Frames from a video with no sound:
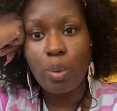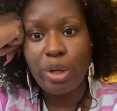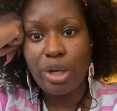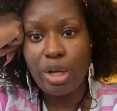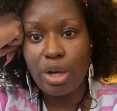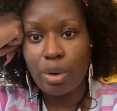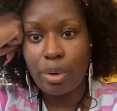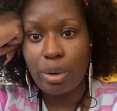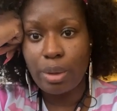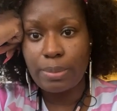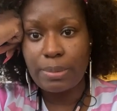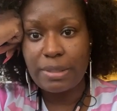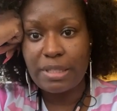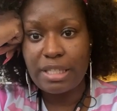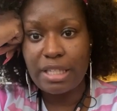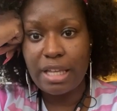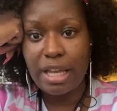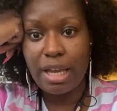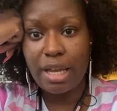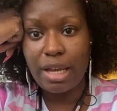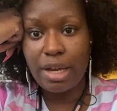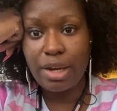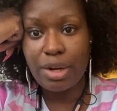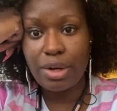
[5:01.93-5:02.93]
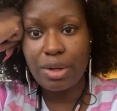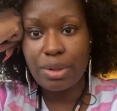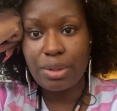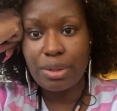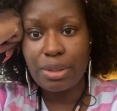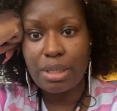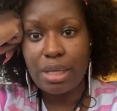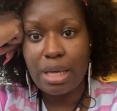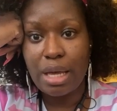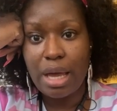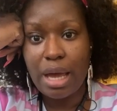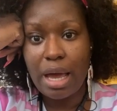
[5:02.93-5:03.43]
We go
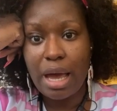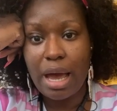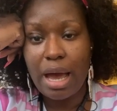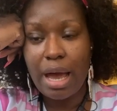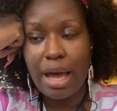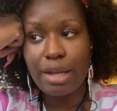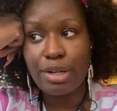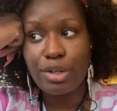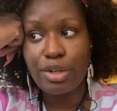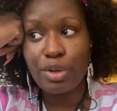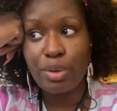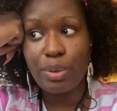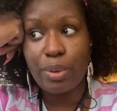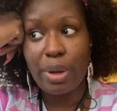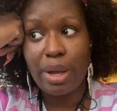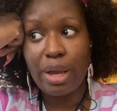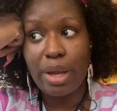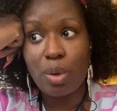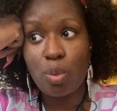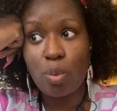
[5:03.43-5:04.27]
upstairs. I do